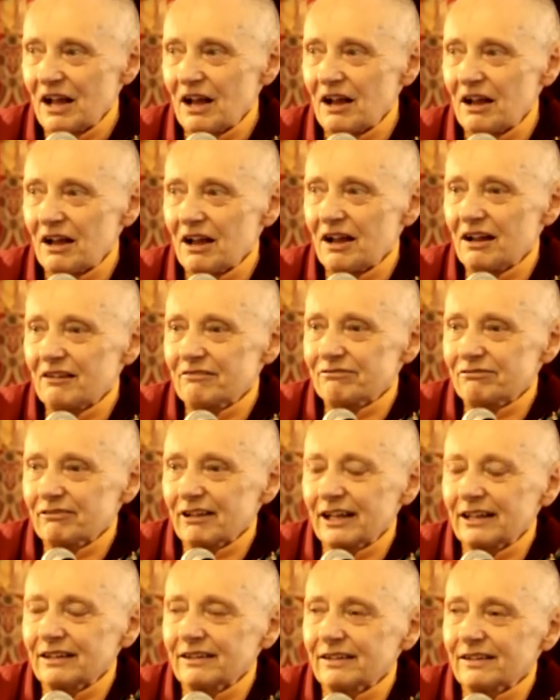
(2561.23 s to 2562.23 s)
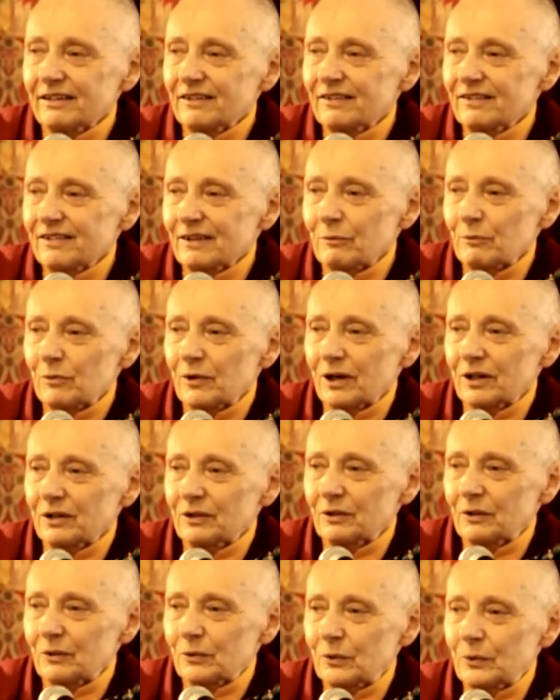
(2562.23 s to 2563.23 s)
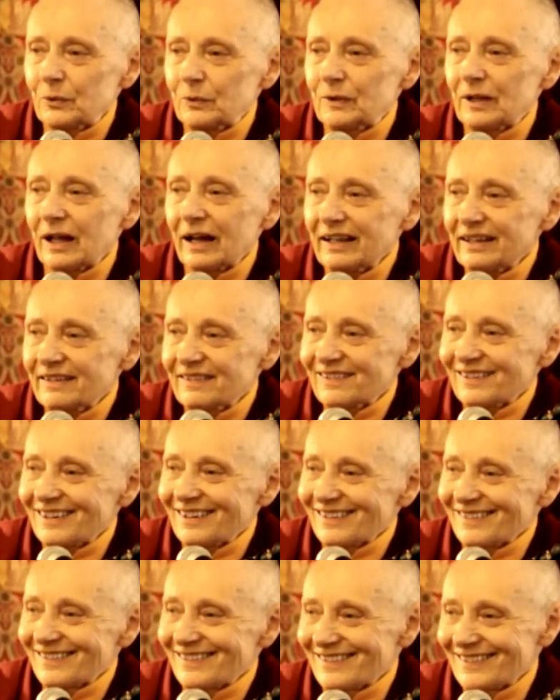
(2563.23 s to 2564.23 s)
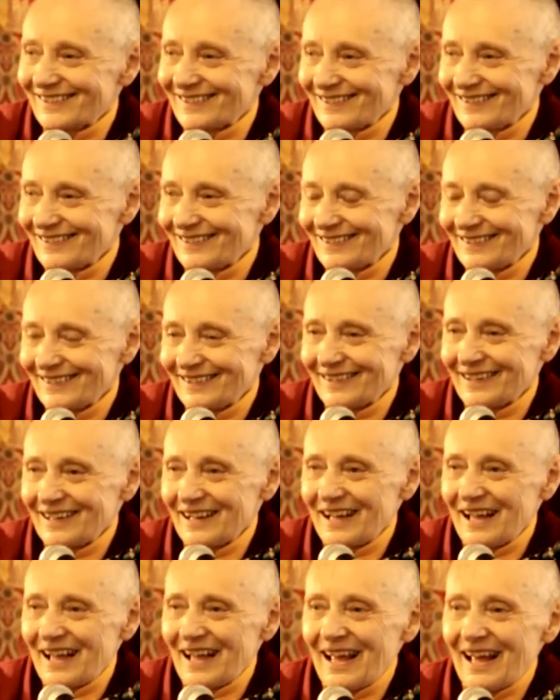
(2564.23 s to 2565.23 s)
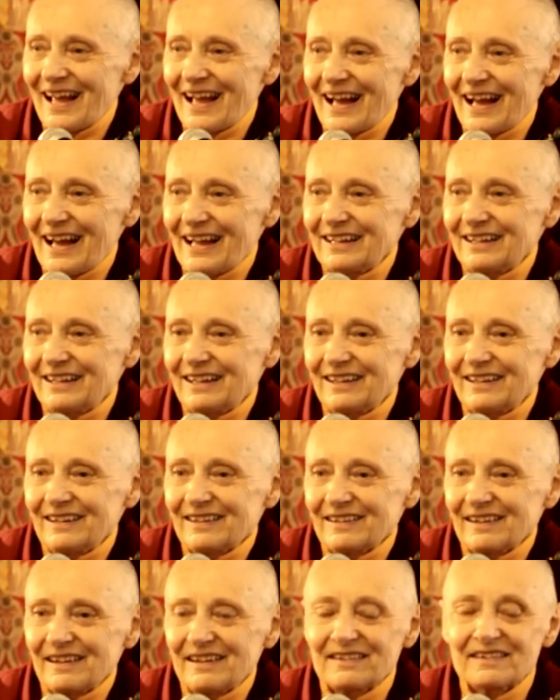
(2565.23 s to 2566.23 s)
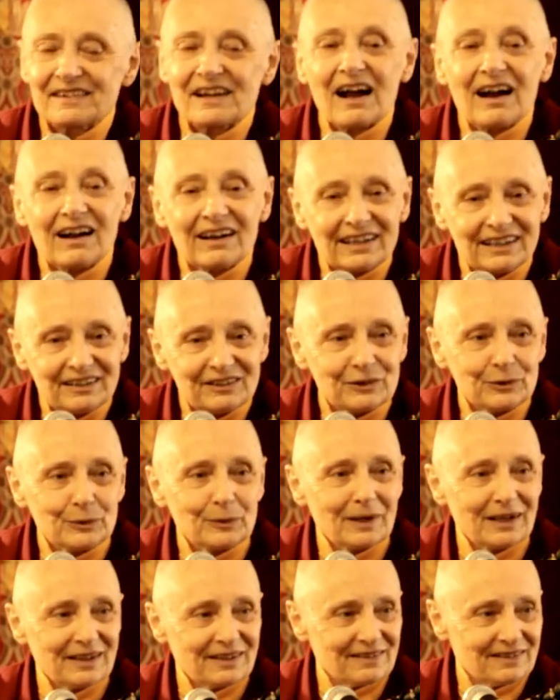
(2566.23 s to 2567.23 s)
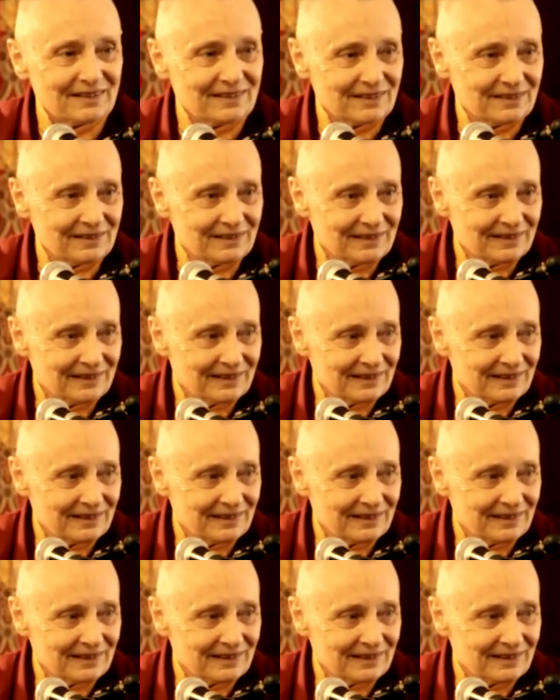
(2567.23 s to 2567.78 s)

A friend is someone who likes us and is kind to us.